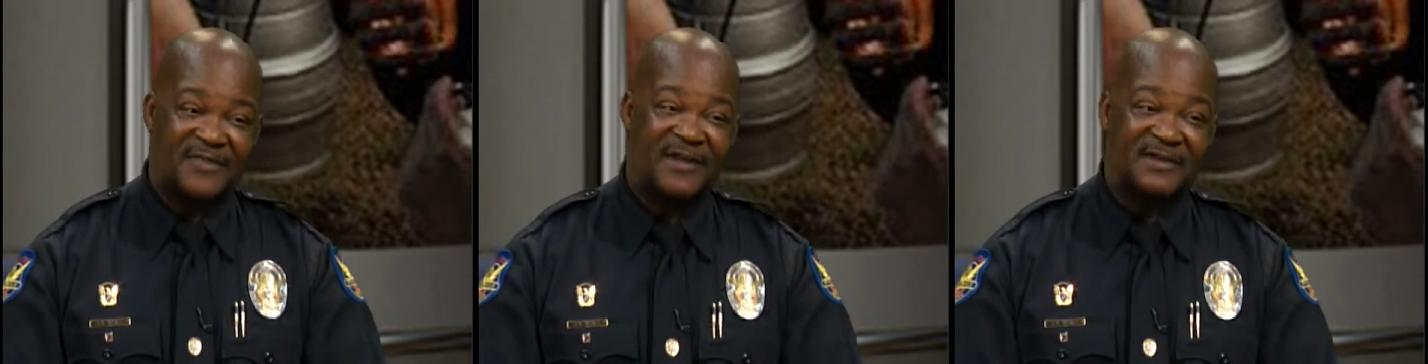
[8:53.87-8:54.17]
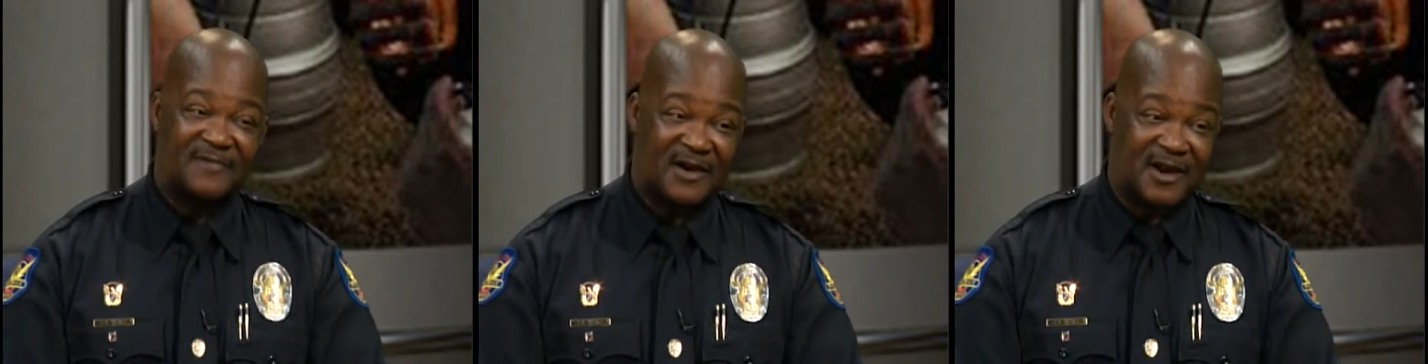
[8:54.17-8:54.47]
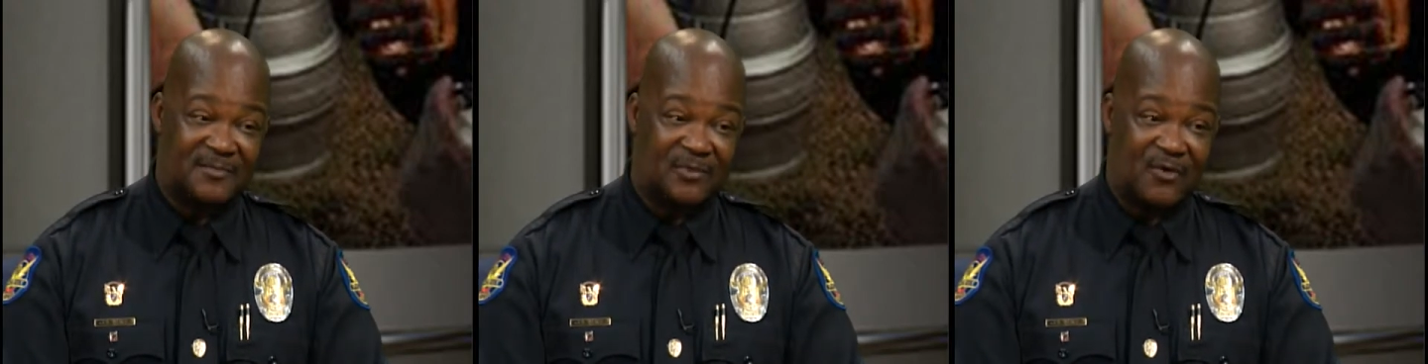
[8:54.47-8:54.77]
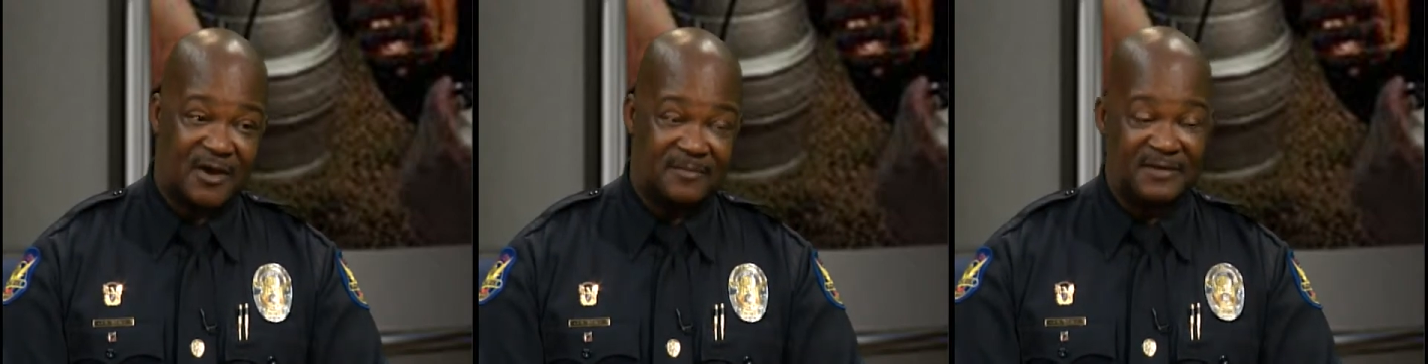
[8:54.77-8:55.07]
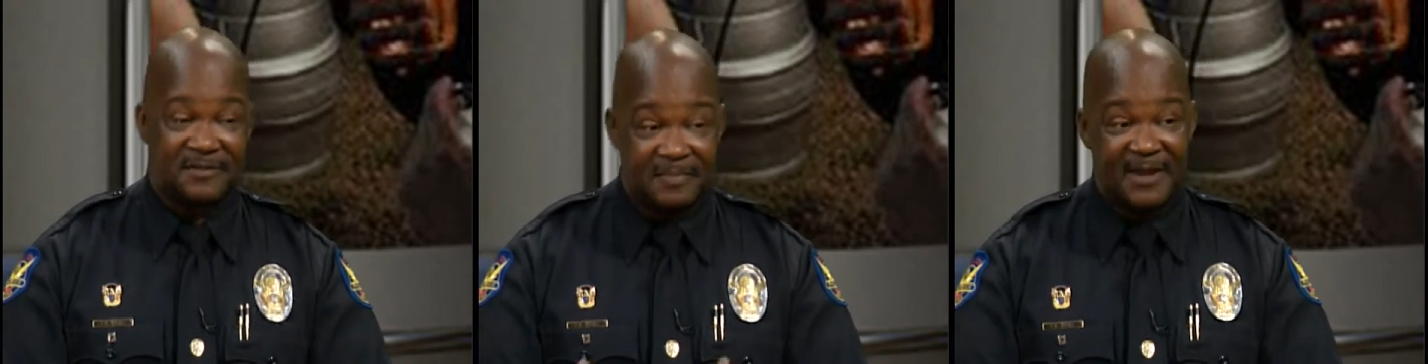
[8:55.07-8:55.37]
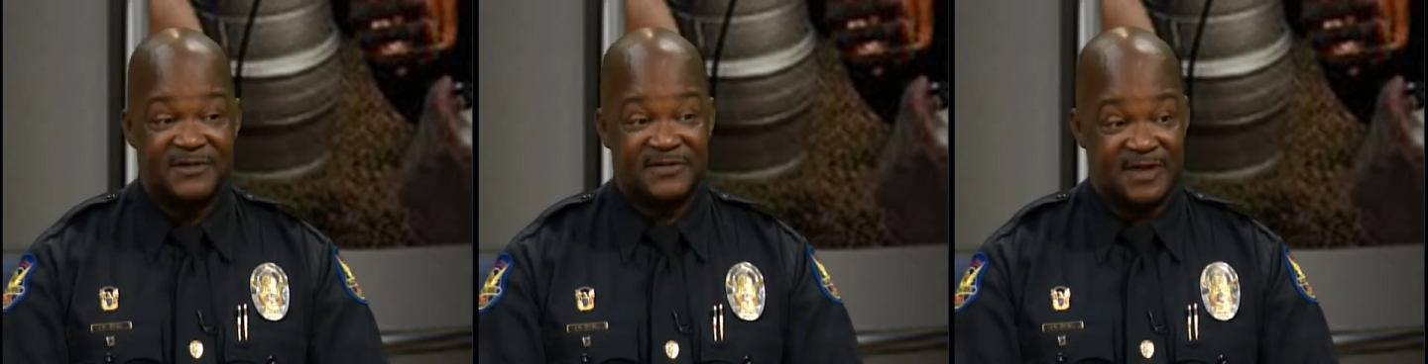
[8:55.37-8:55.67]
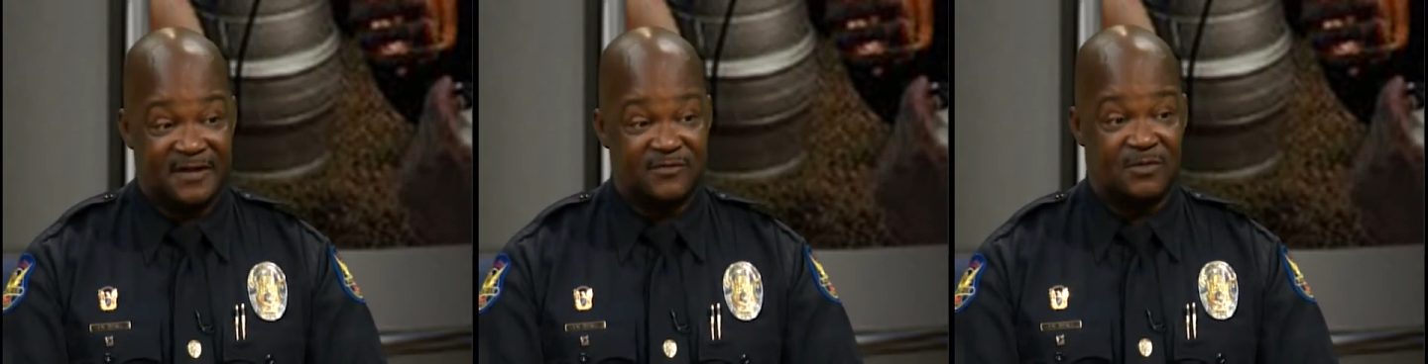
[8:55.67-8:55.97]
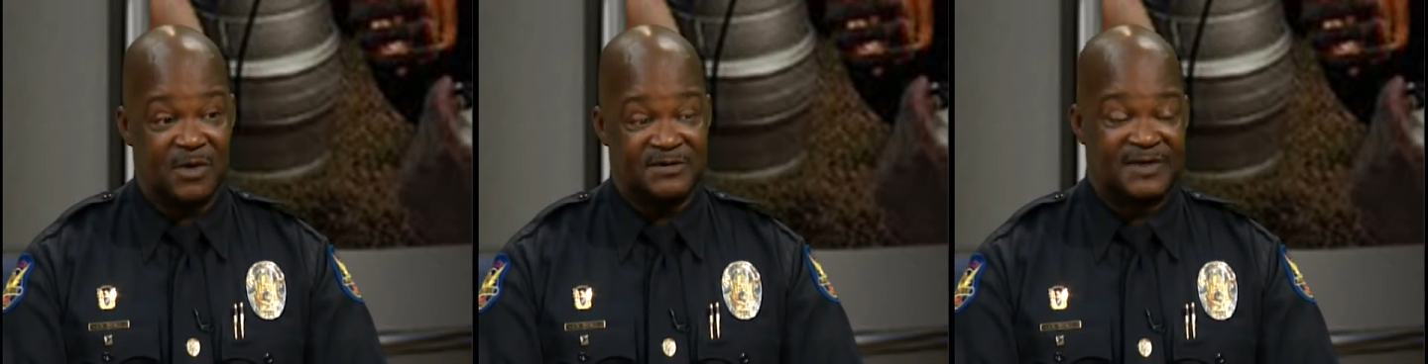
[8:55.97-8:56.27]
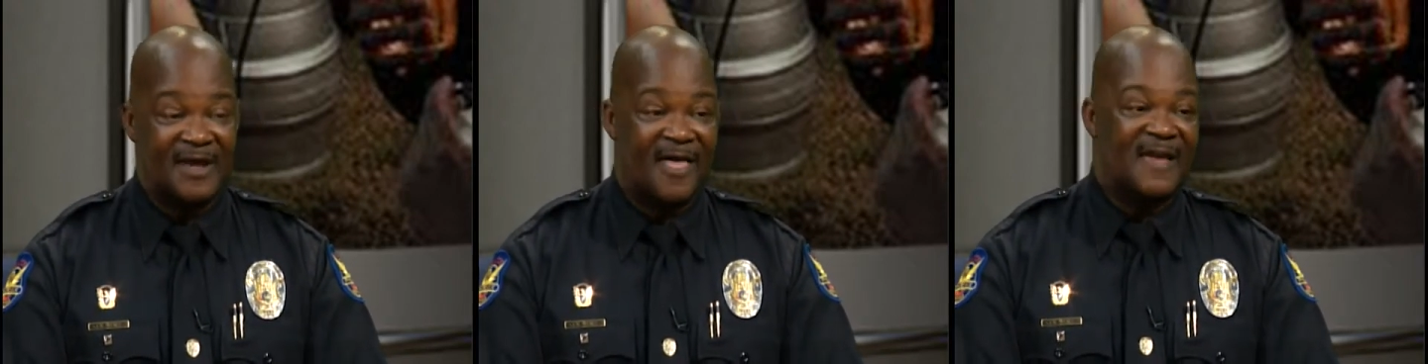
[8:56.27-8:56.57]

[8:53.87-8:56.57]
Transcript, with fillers: I think it's very important, but the biggest thing, of course,